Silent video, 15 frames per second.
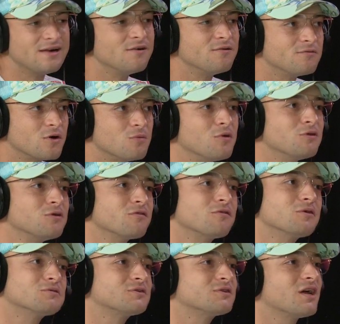from all of
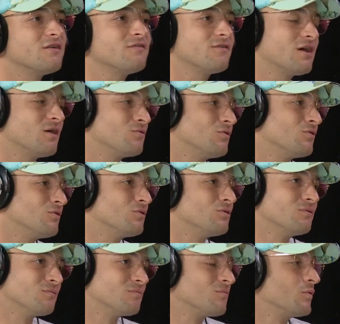those stuff,
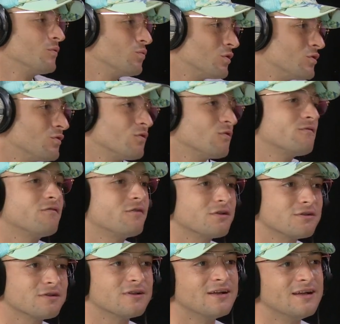what do you
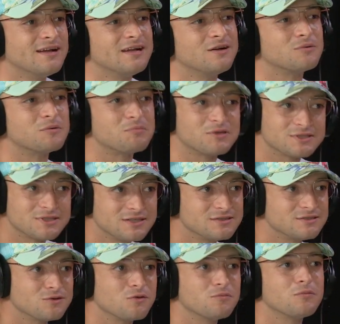feel
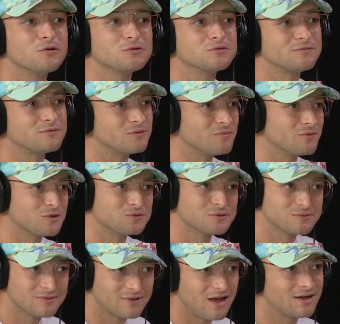represents you the most from those
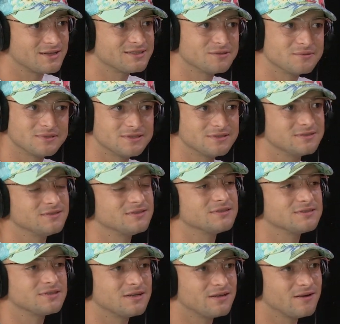activities, let's
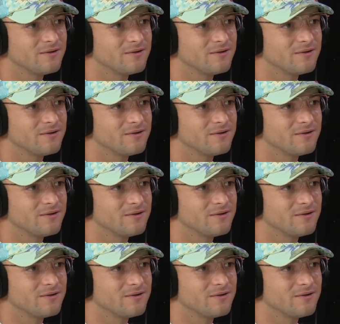say?